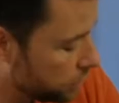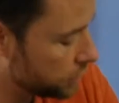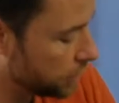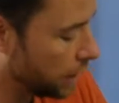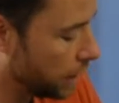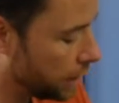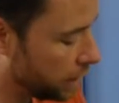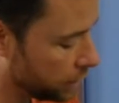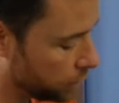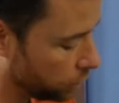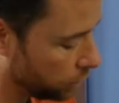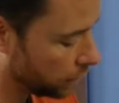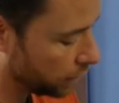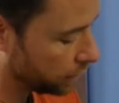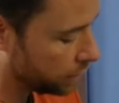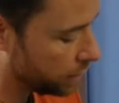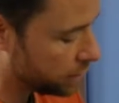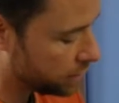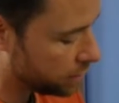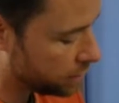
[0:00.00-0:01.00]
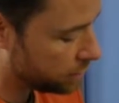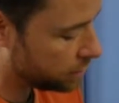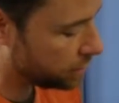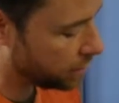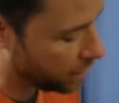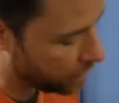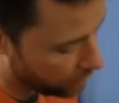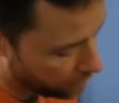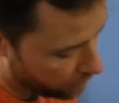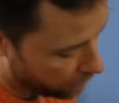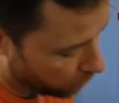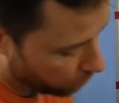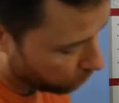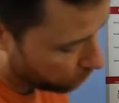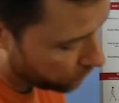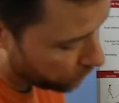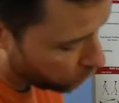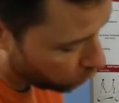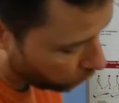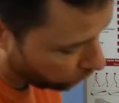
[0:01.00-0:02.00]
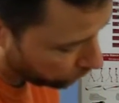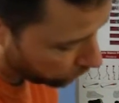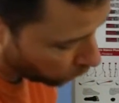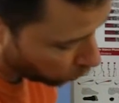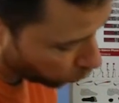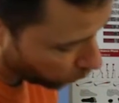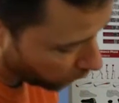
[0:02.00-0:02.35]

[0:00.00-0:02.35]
side and you look at this. This is a beautiful,